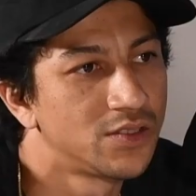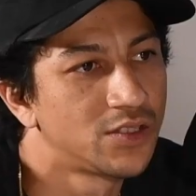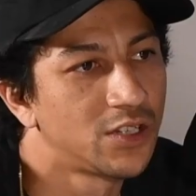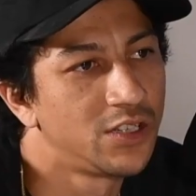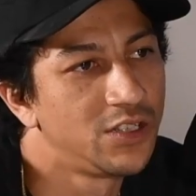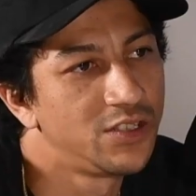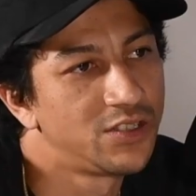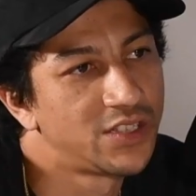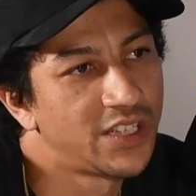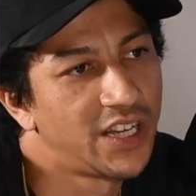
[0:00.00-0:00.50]
So
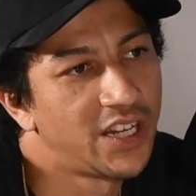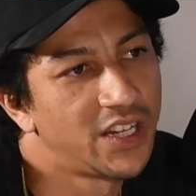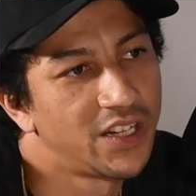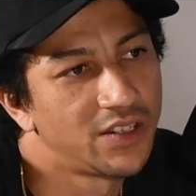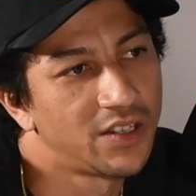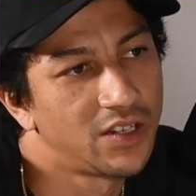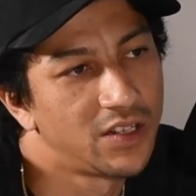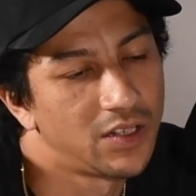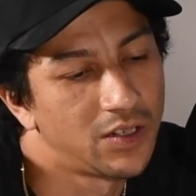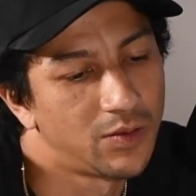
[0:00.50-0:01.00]
you said
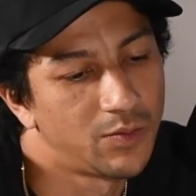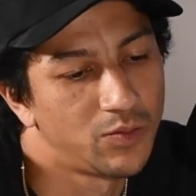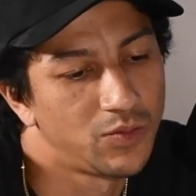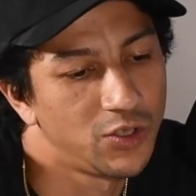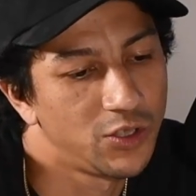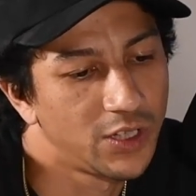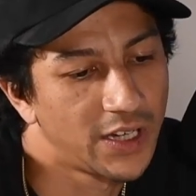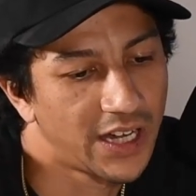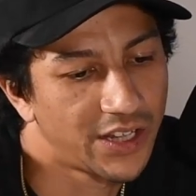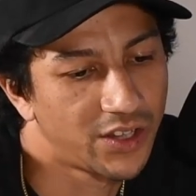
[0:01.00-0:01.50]

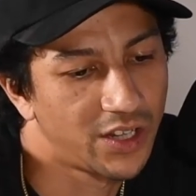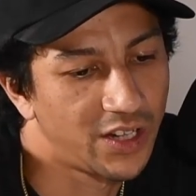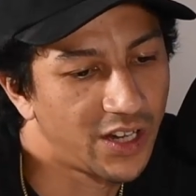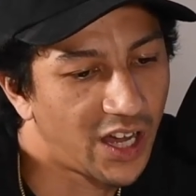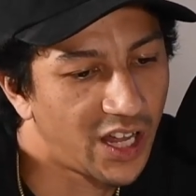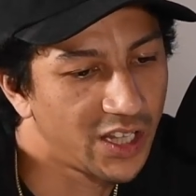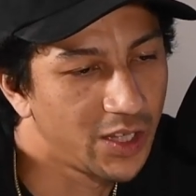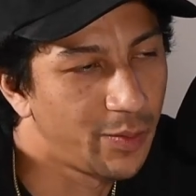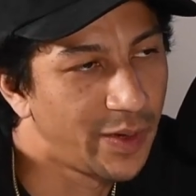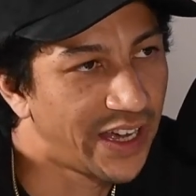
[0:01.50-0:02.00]
you got the
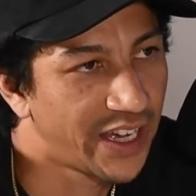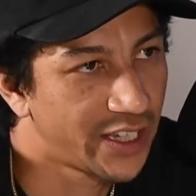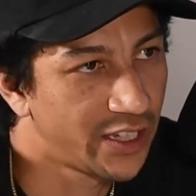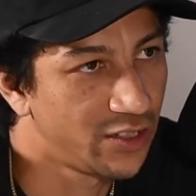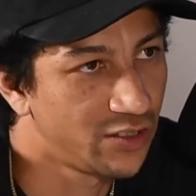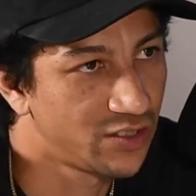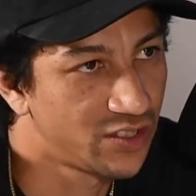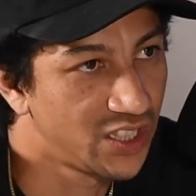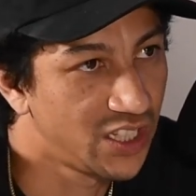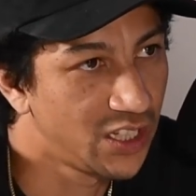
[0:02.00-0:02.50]
nollie back heel
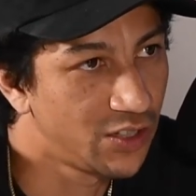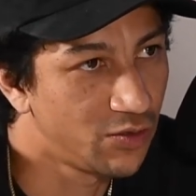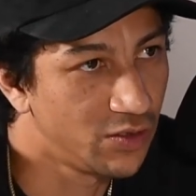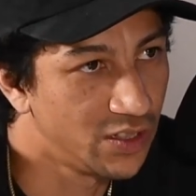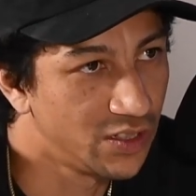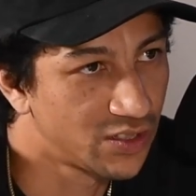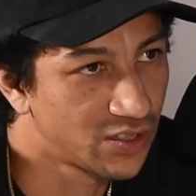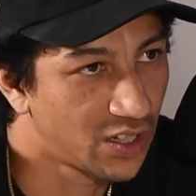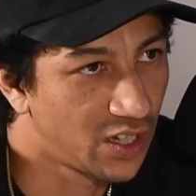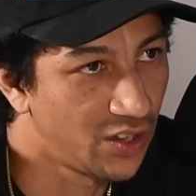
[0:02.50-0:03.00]

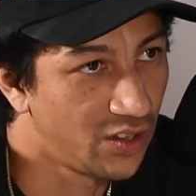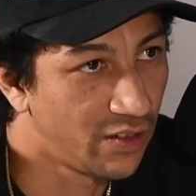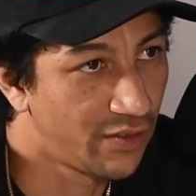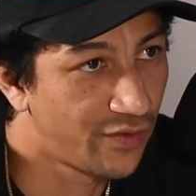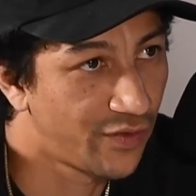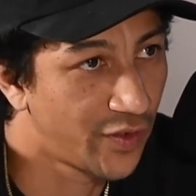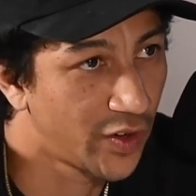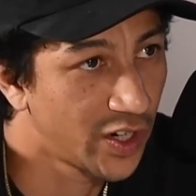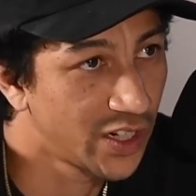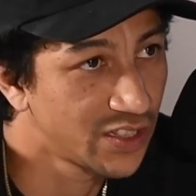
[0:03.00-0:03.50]
sequence on the
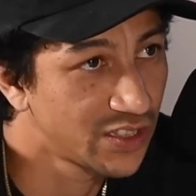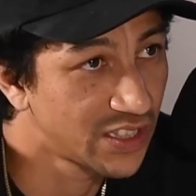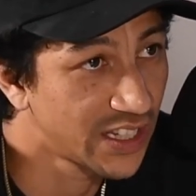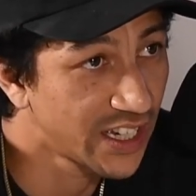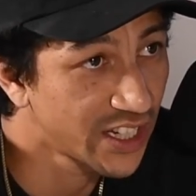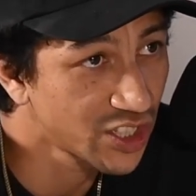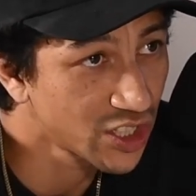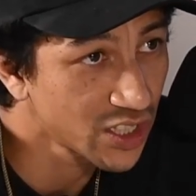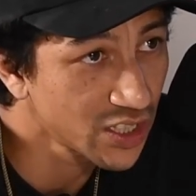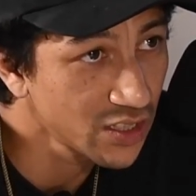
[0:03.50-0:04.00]
first
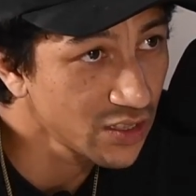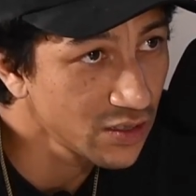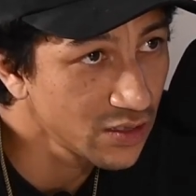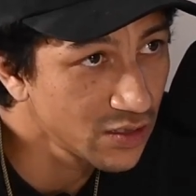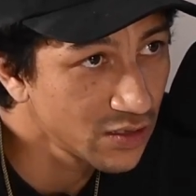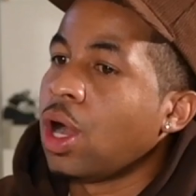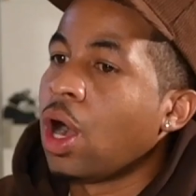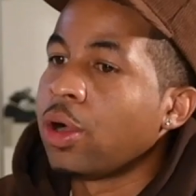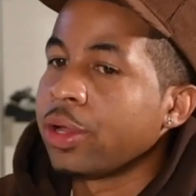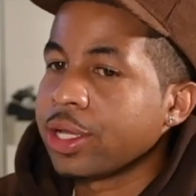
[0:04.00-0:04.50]
session?
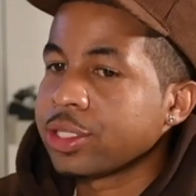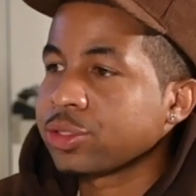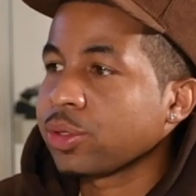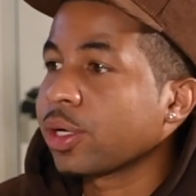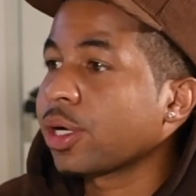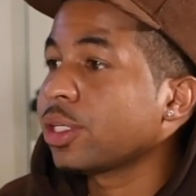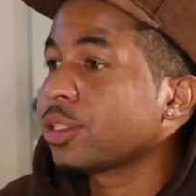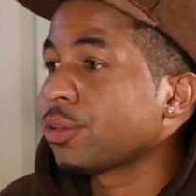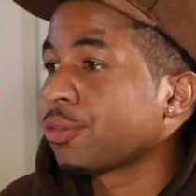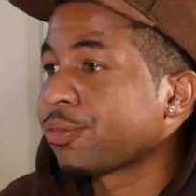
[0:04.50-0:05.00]
Oh yeah, so I
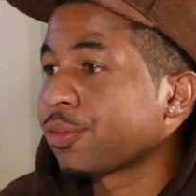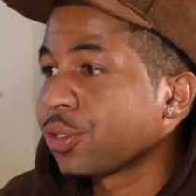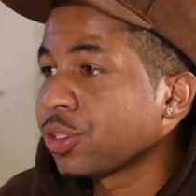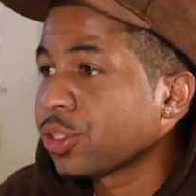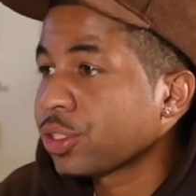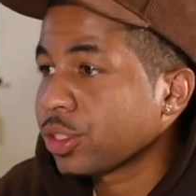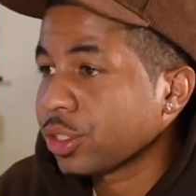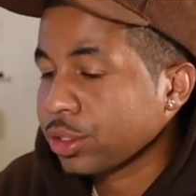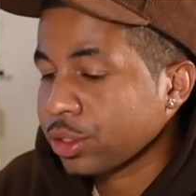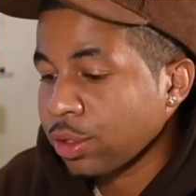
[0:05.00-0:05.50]
got the
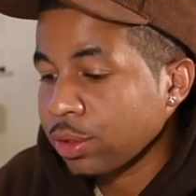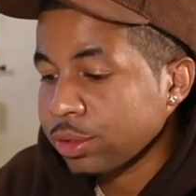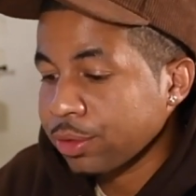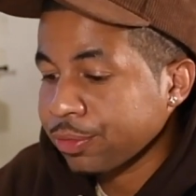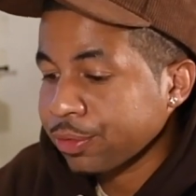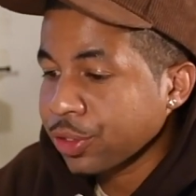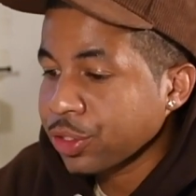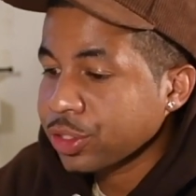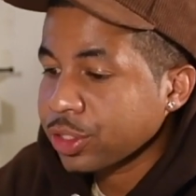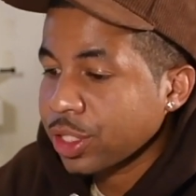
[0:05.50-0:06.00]
first. So on the
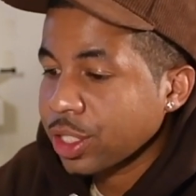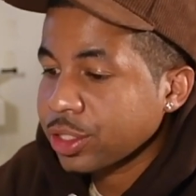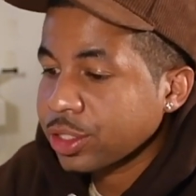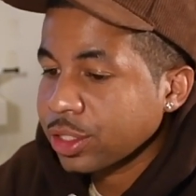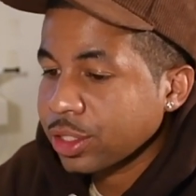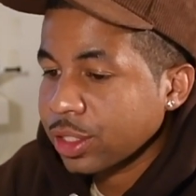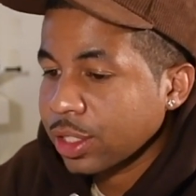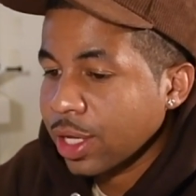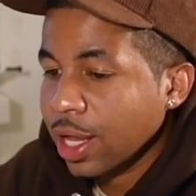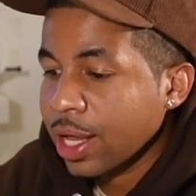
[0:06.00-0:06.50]
first
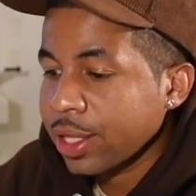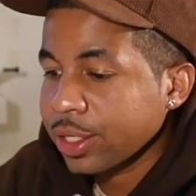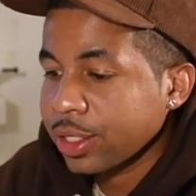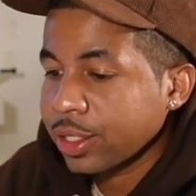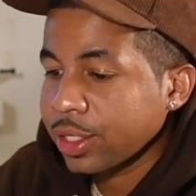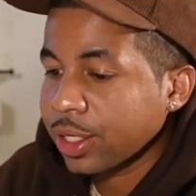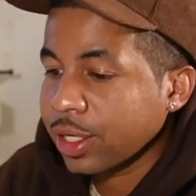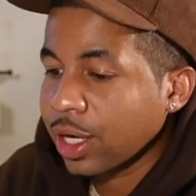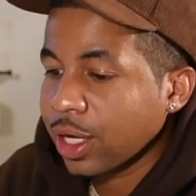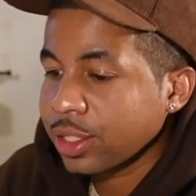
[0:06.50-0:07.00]
session,
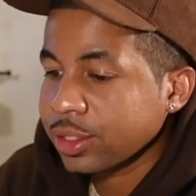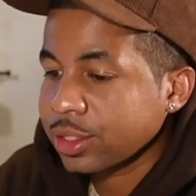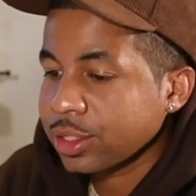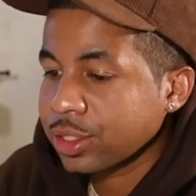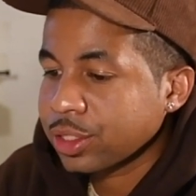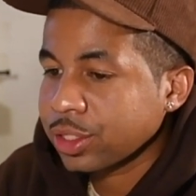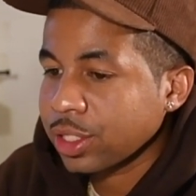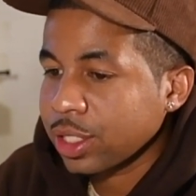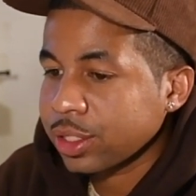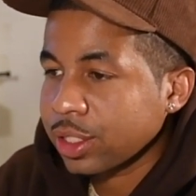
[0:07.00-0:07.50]
Anthony Acosta
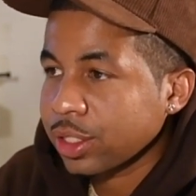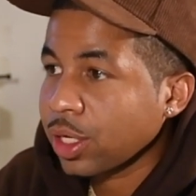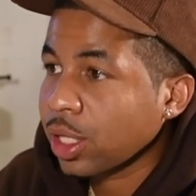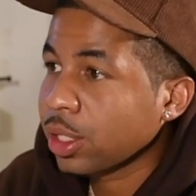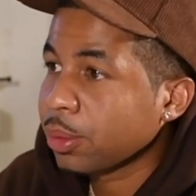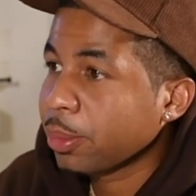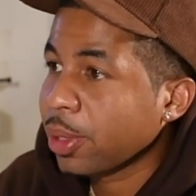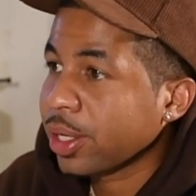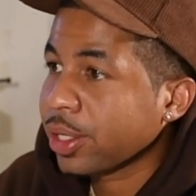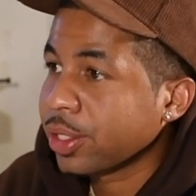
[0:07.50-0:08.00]
shot the
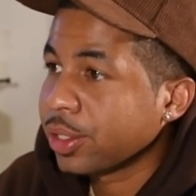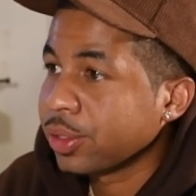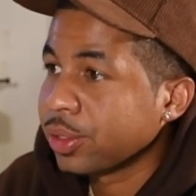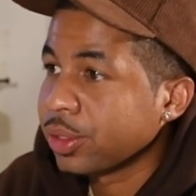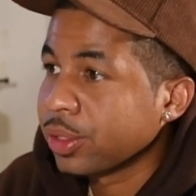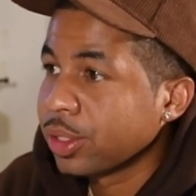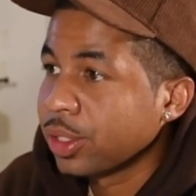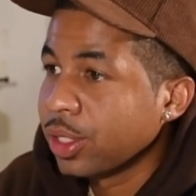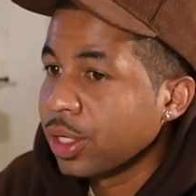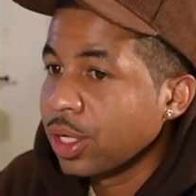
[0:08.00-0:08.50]
nollie back
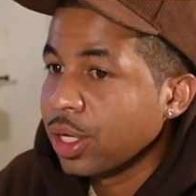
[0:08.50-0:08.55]
heel.